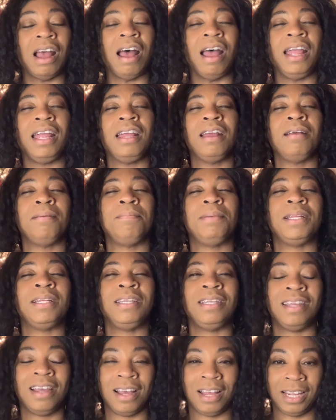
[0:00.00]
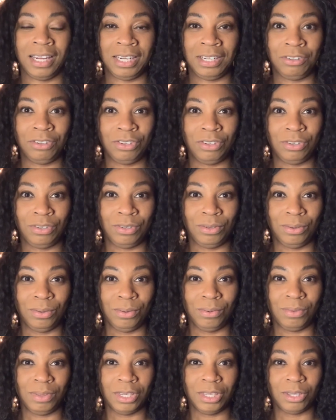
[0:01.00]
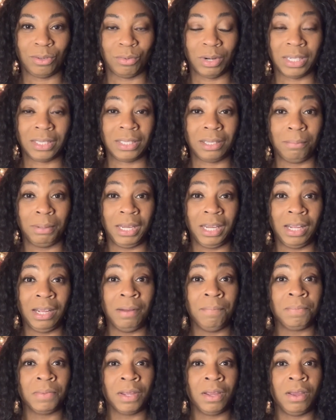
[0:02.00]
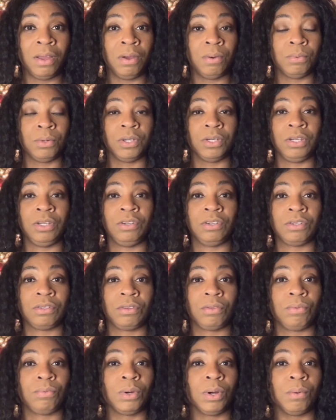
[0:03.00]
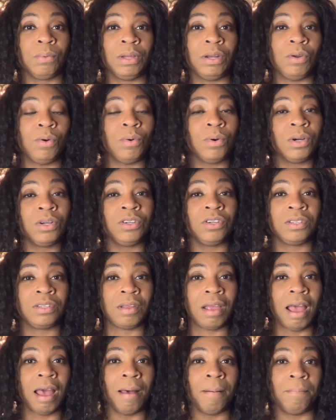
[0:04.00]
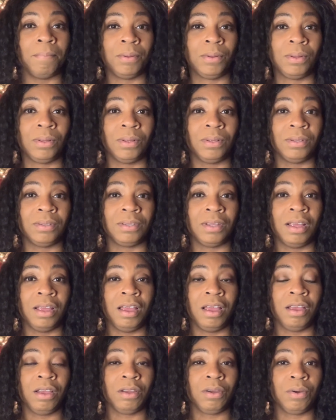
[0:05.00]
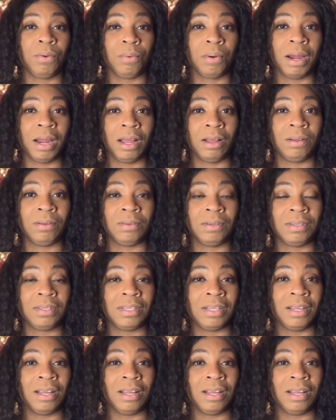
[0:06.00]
I have been dying to do this recipe where you just throw in oranges, apples, grounds,